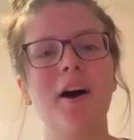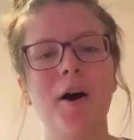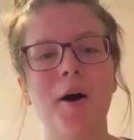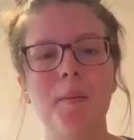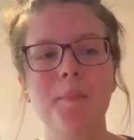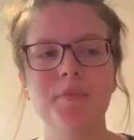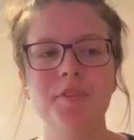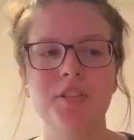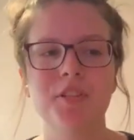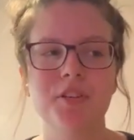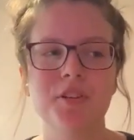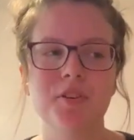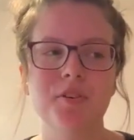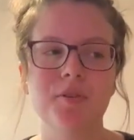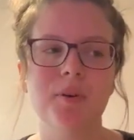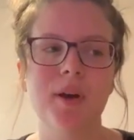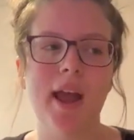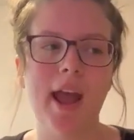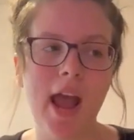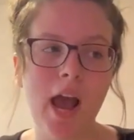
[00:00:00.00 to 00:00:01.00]
Um,
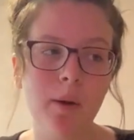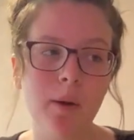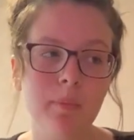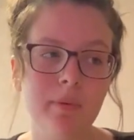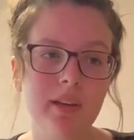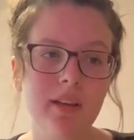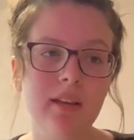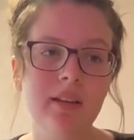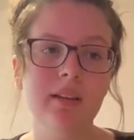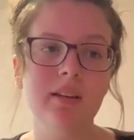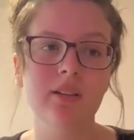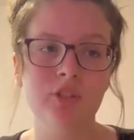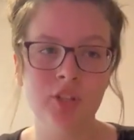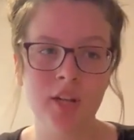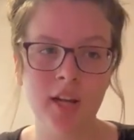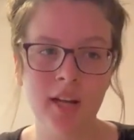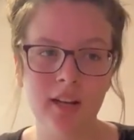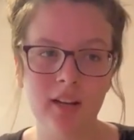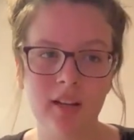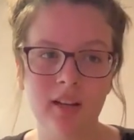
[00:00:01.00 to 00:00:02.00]
to Abby,
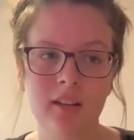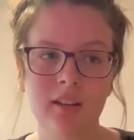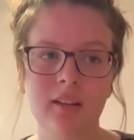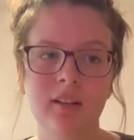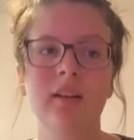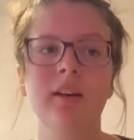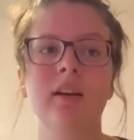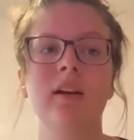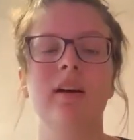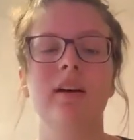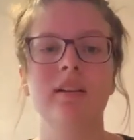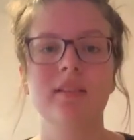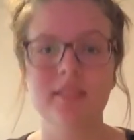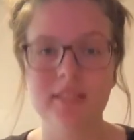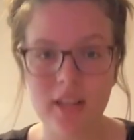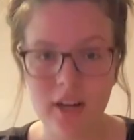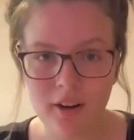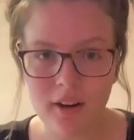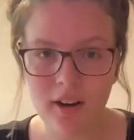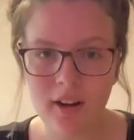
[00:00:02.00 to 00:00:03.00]
Jaden,
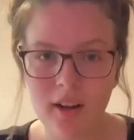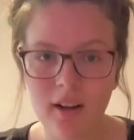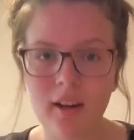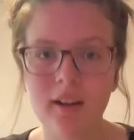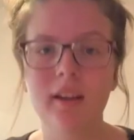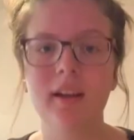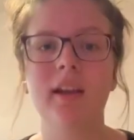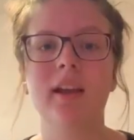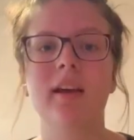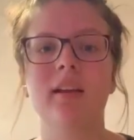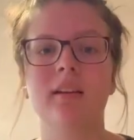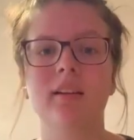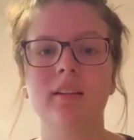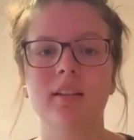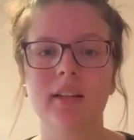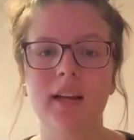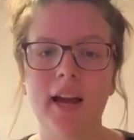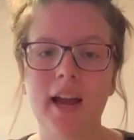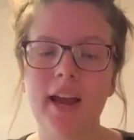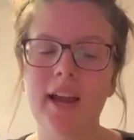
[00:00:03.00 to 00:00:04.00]
Sarah, and
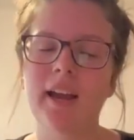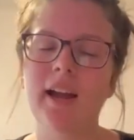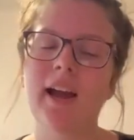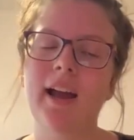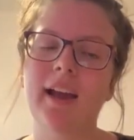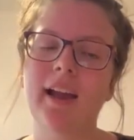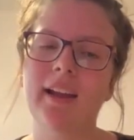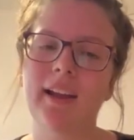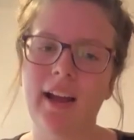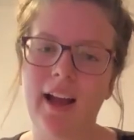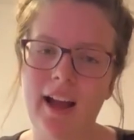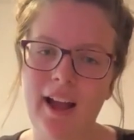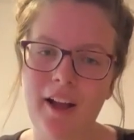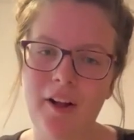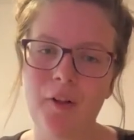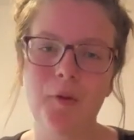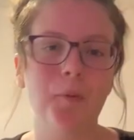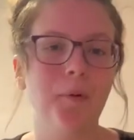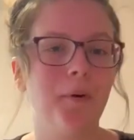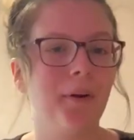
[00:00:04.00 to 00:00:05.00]
Kai Kai
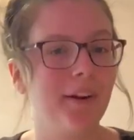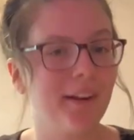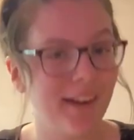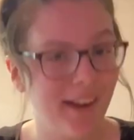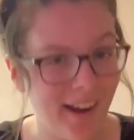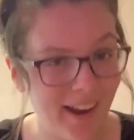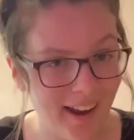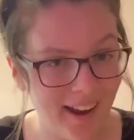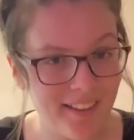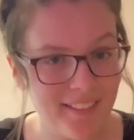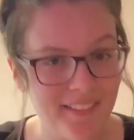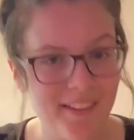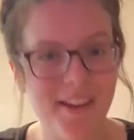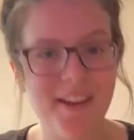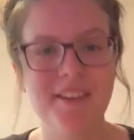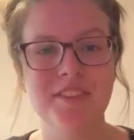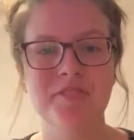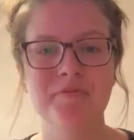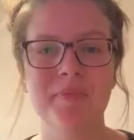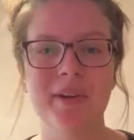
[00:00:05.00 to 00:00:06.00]
Kyle, or
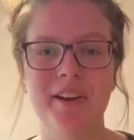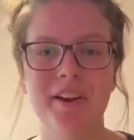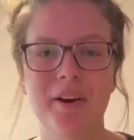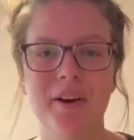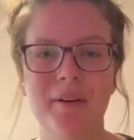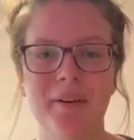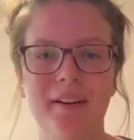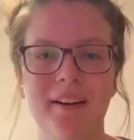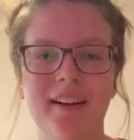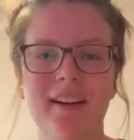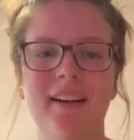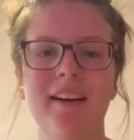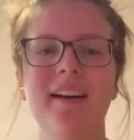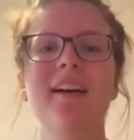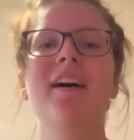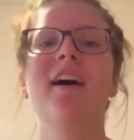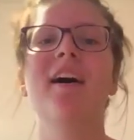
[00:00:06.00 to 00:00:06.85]
Kyla as you may know her.